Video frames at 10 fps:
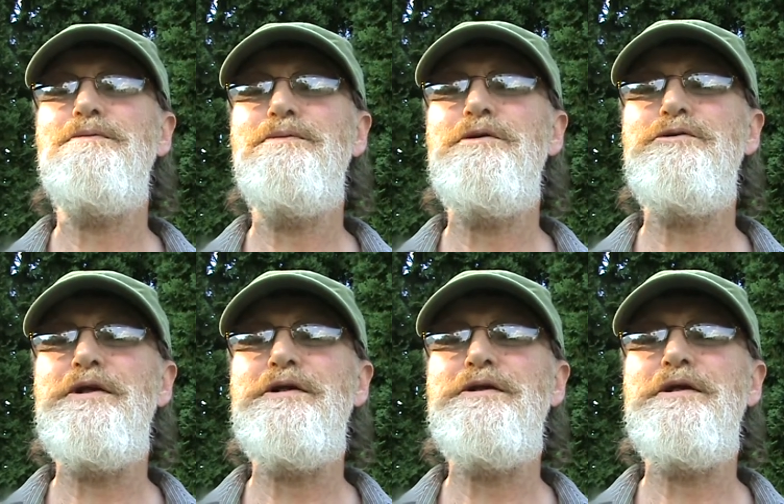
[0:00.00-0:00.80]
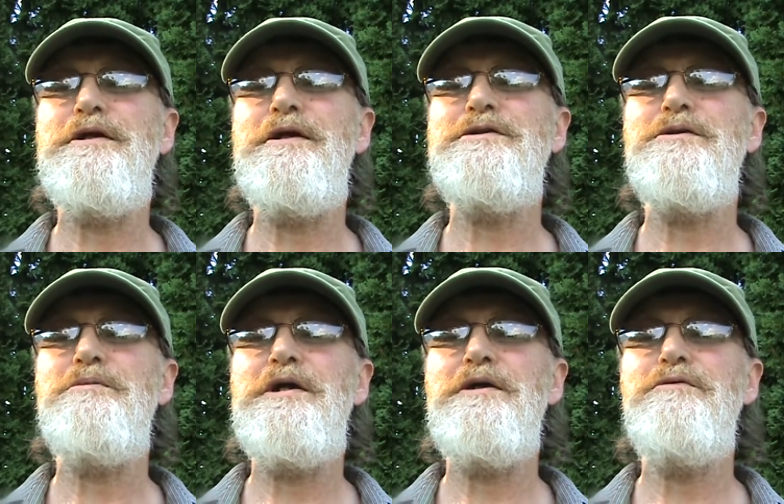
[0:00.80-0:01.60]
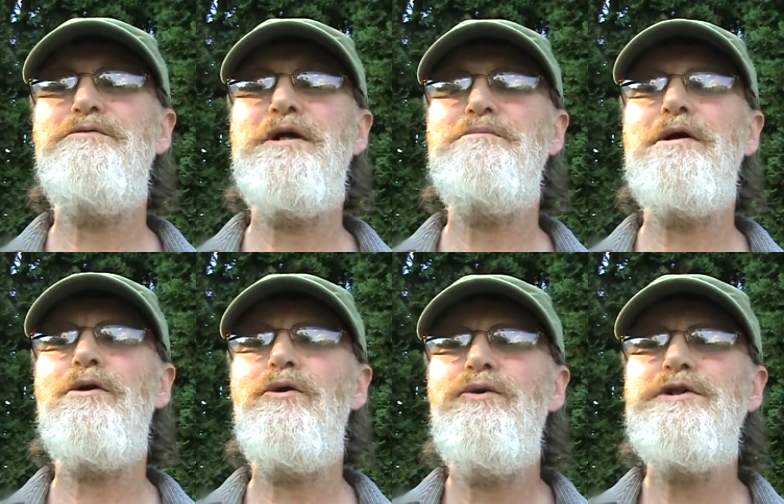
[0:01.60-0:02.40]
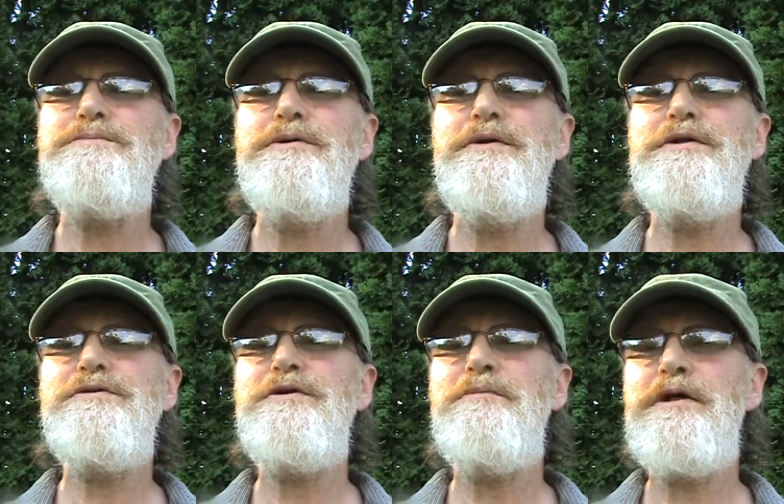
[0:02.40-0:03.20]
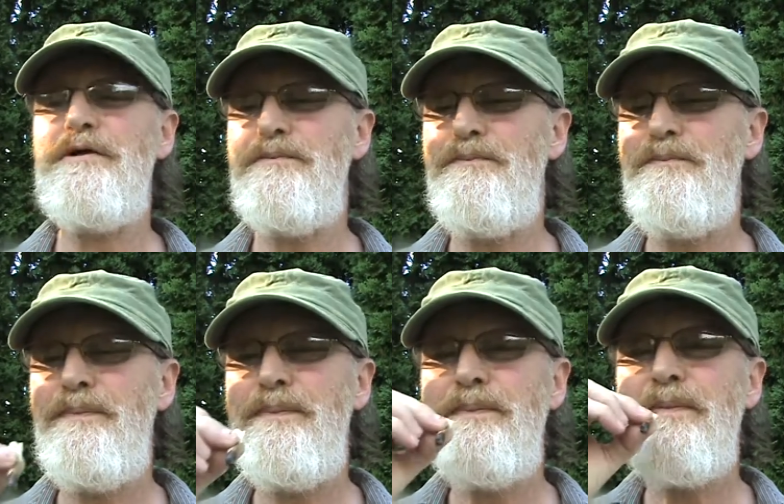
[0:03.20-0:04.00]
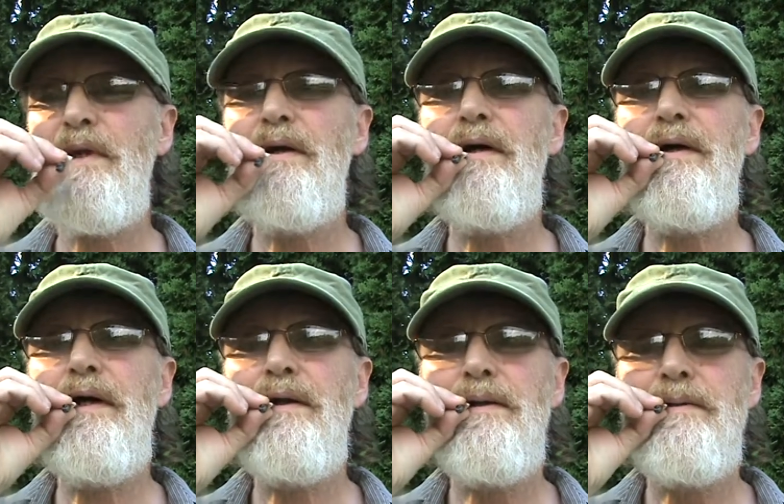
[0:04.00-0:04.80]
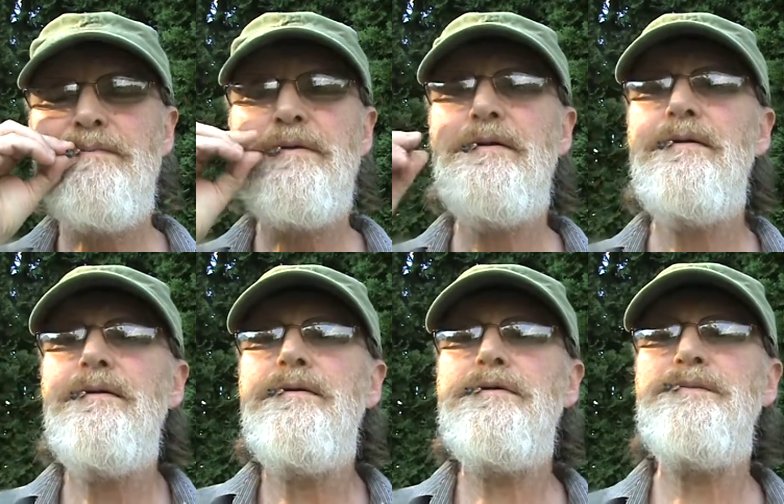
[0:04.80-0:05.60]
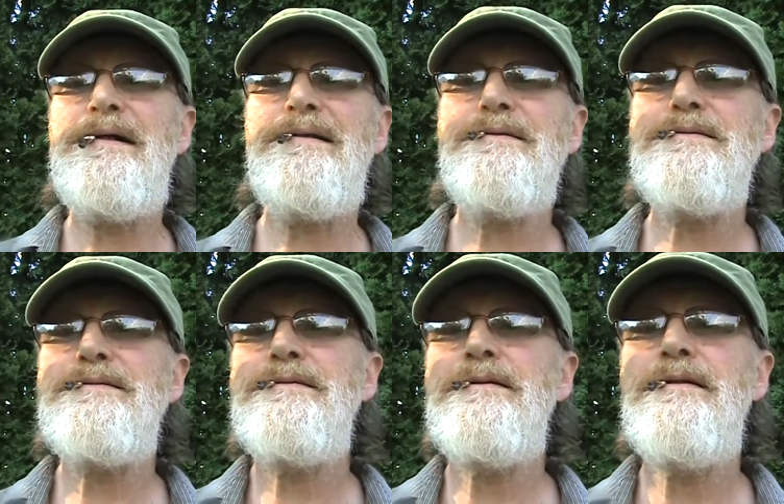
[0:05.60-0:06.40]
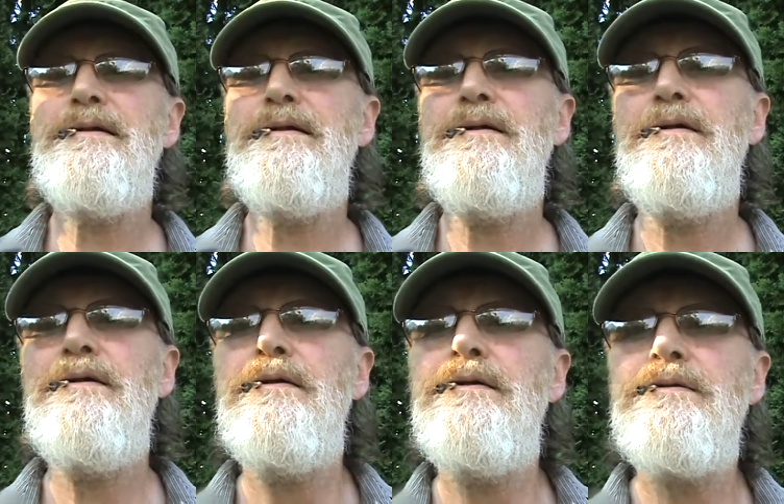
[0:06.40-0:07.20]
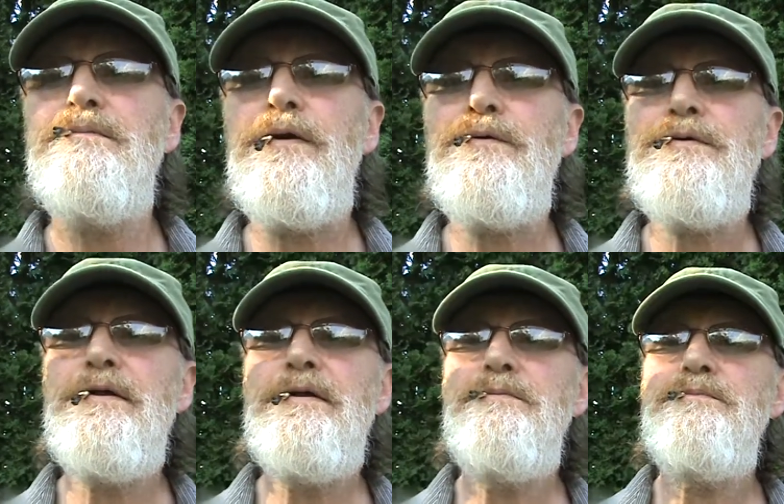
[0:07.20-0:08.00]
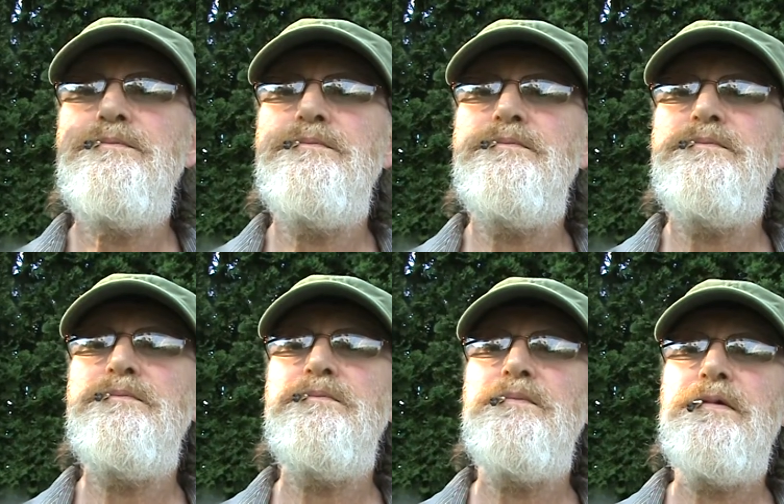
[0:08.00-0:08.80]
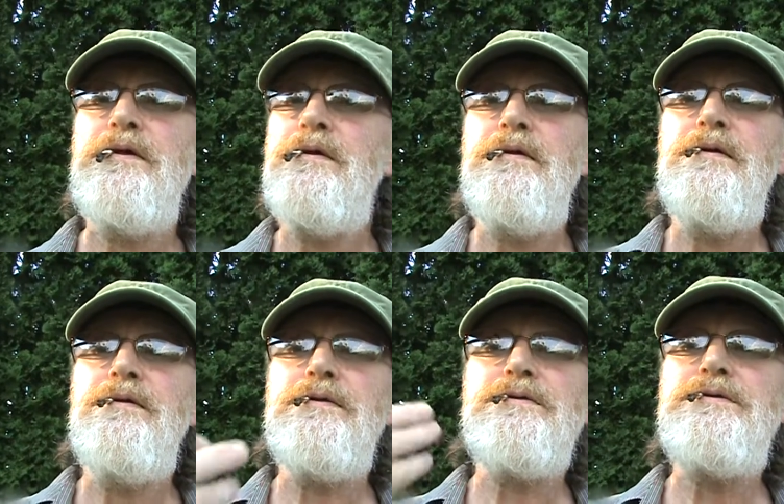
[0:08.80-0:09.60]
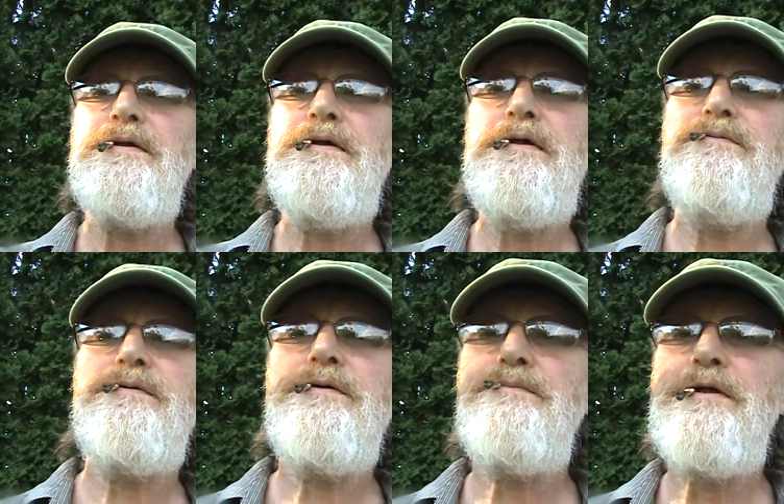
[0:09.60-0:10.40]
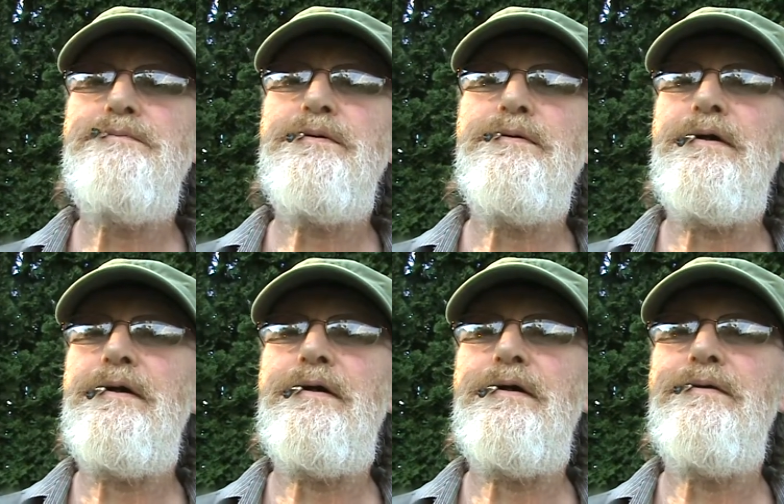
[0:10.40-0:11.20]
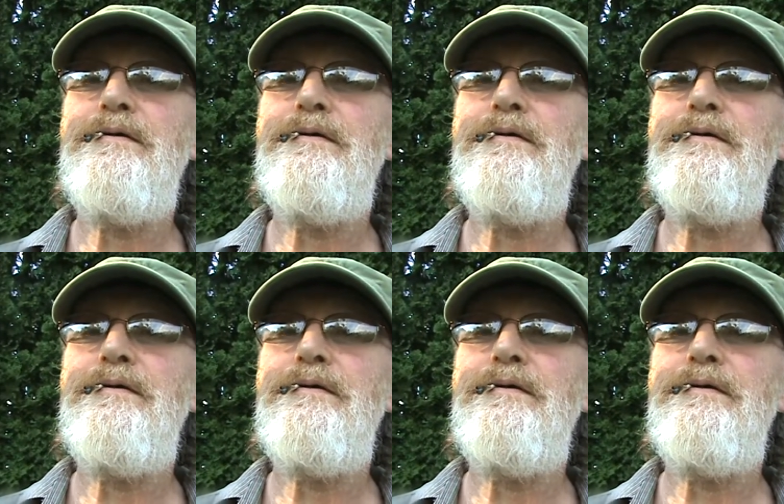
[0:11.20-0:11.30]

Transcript: the trinity it's a male and female the holy spirit is female all right just balance some poultry. This is the evil that people are